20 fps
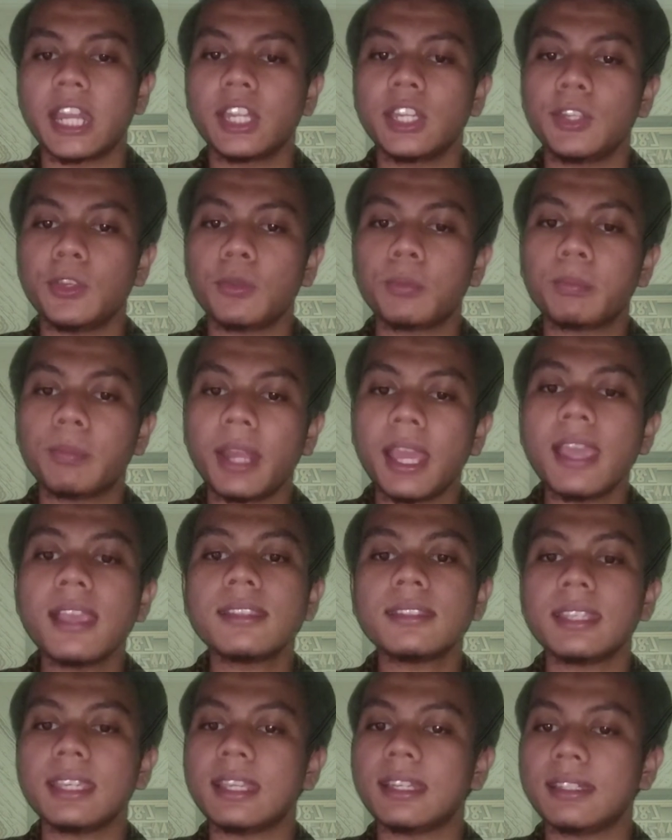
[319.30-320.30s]
You
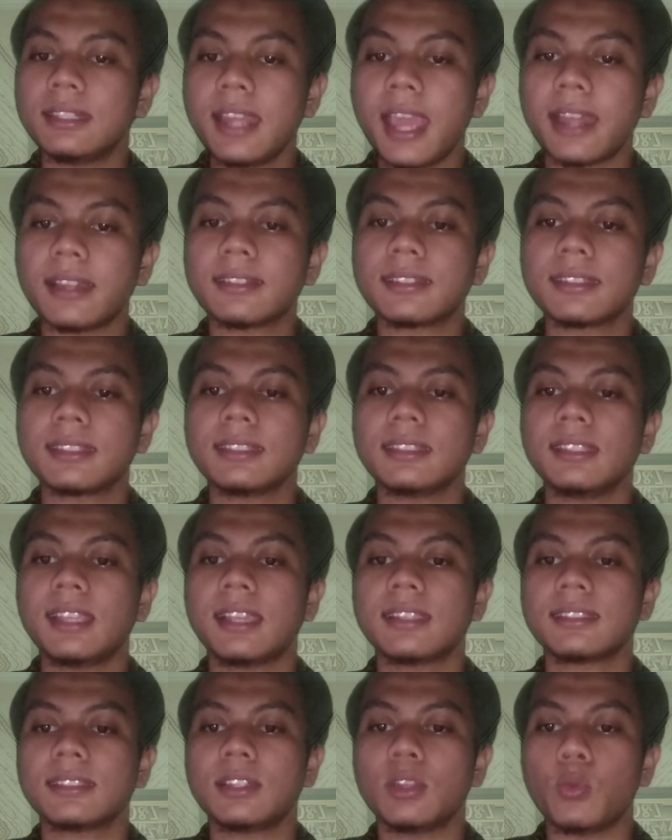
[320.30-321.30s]
place it that's
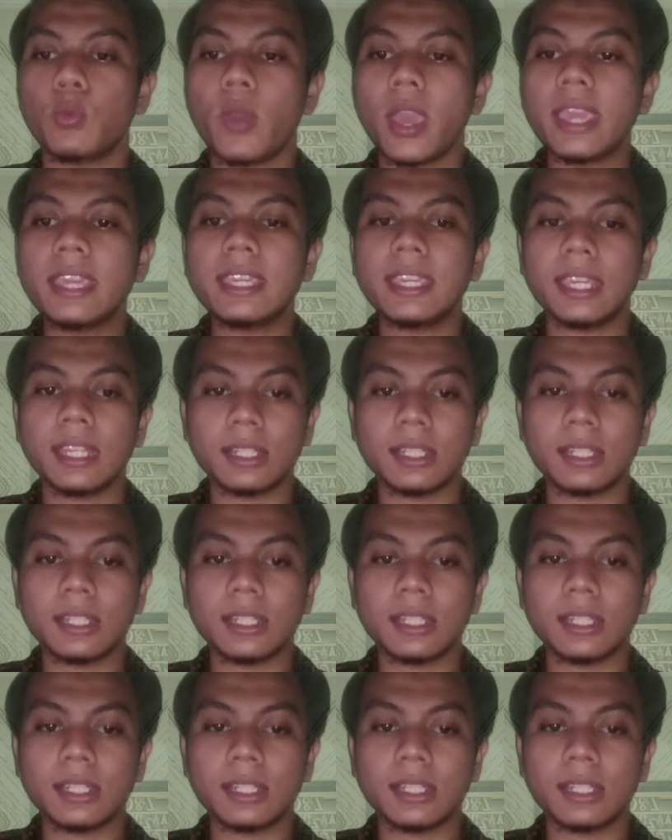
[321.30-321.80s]
just the way